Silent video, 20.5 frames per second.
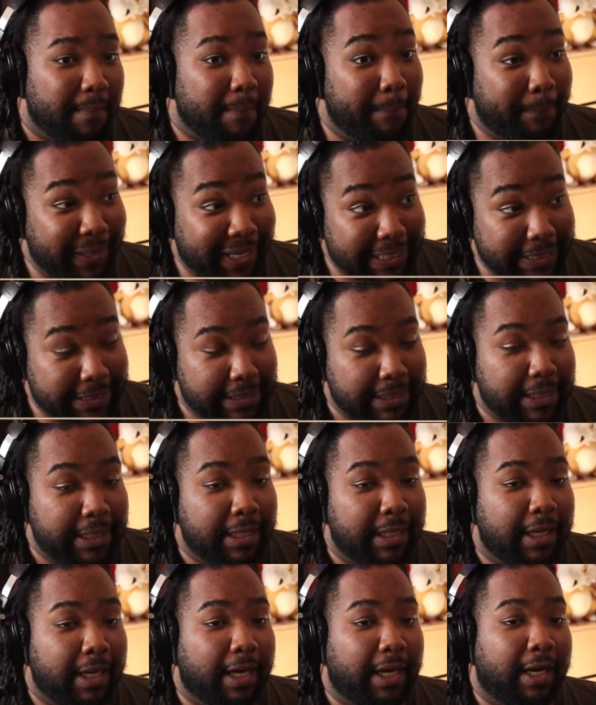But
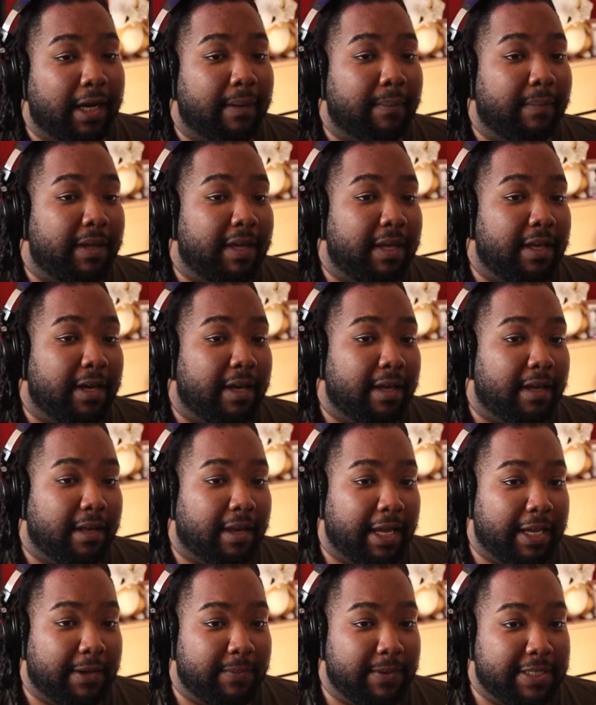
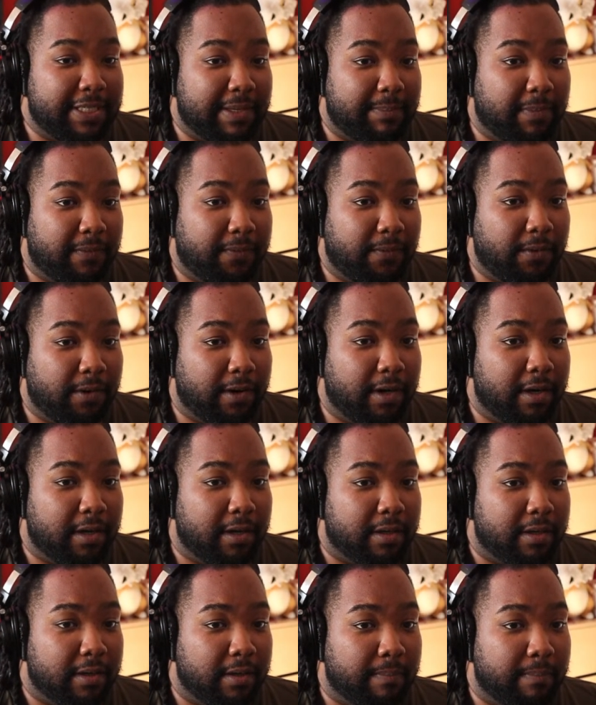like we said before,
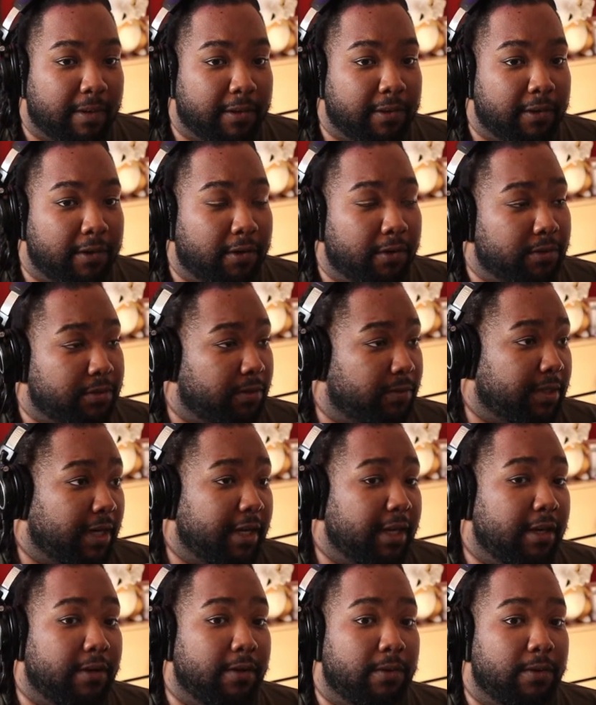Monthly Girls
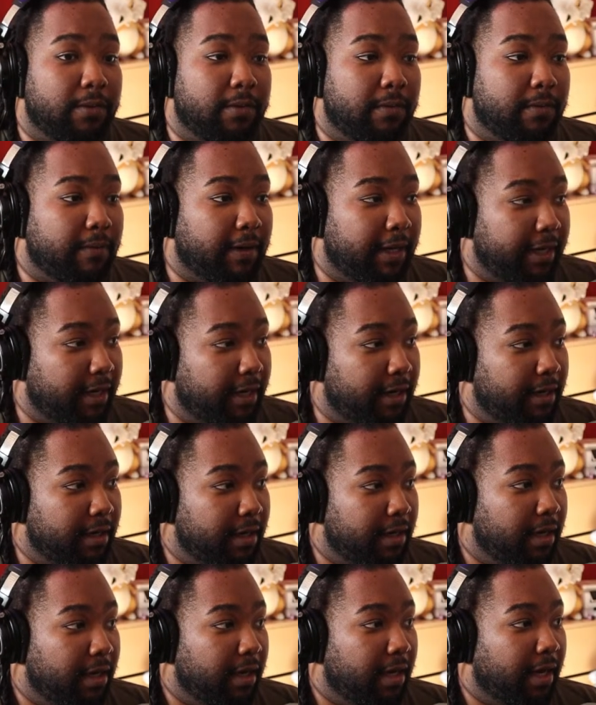Nozaki-kun right here.
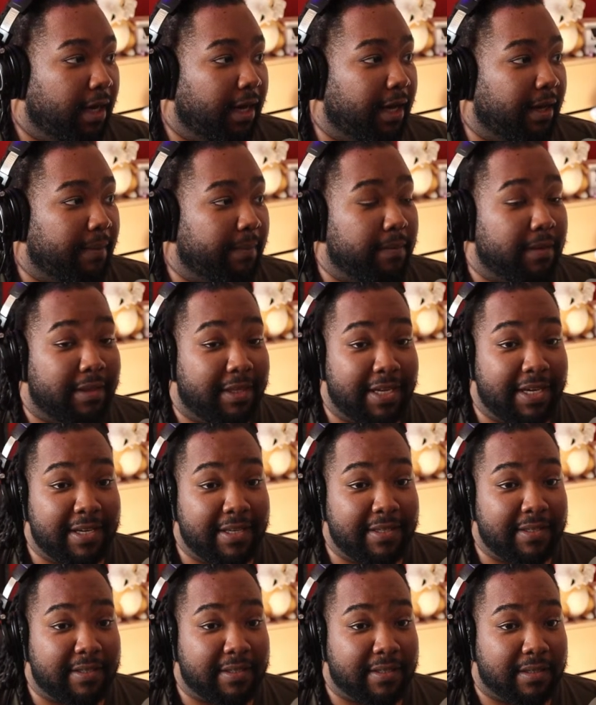
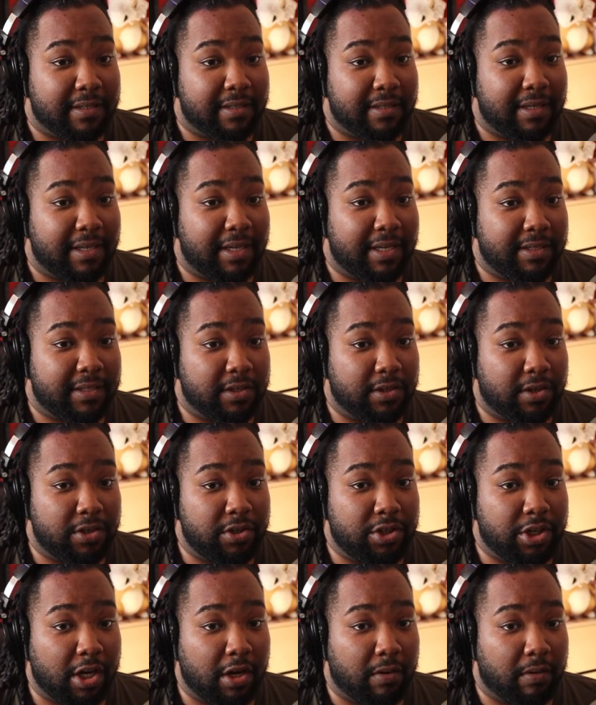This is a good
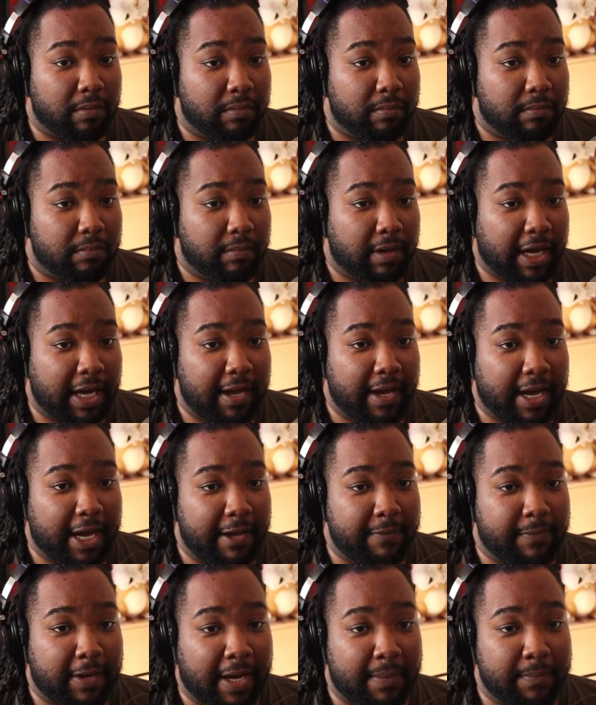show.
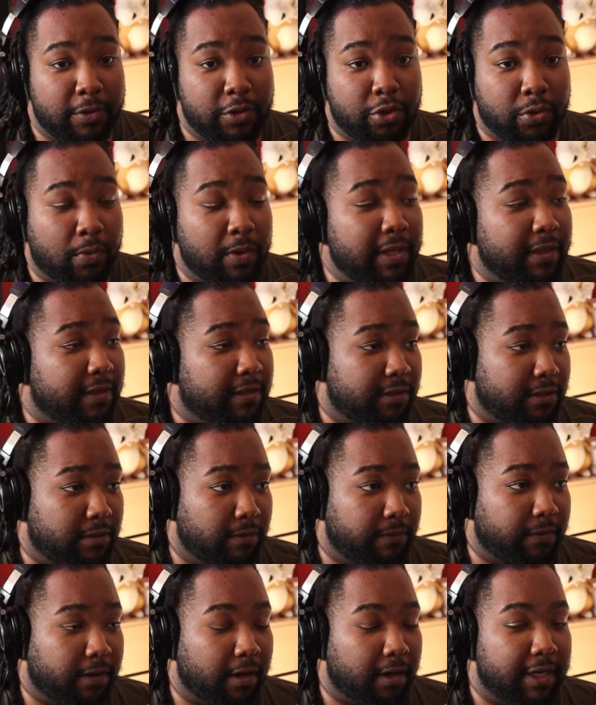I'm enjoying this so
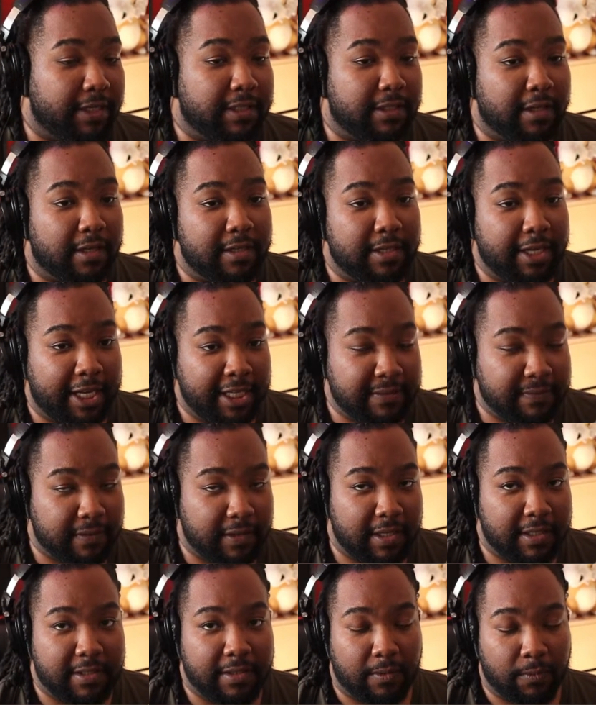far. It's done tastefully.
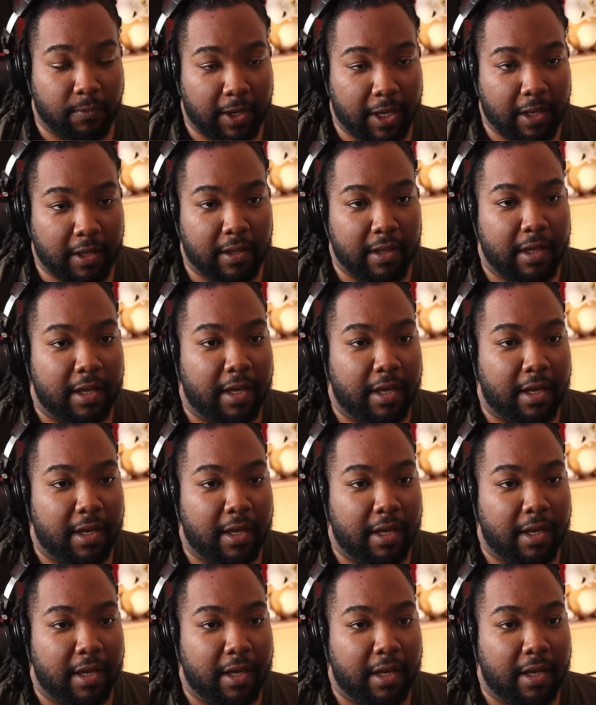It's done well.